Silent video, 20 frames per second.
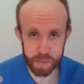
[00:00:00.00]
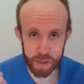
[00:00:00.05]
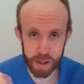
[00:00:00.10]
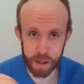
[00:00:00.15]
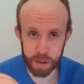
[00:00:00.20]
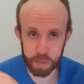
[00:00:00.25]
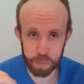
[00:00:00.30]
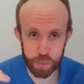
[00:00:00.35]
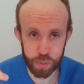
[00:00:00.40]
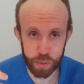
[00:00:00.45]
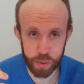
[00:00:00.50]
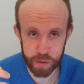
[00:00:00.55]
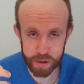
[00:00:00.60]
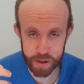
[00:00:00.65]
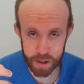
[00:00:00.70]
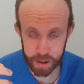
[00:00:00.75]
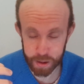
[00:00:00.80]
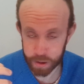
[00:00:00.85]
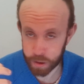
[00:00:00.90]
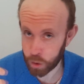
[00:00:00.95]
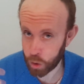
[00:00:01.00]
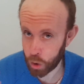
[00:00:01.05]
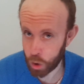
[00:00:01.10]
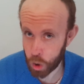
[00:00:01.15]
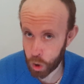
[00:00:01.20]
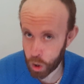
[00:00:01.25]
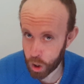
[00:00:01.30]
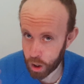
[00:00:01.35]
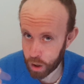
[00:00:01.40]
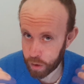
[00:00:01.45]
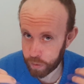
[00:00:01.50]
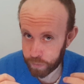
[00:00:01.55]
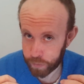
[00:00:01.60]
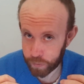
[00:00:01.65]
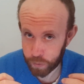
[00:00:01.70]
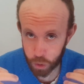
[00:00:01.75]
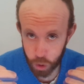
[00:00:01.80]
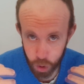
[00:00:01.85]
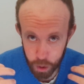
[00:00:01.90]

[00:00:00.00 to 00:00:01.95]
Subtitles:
meaning putting a lot of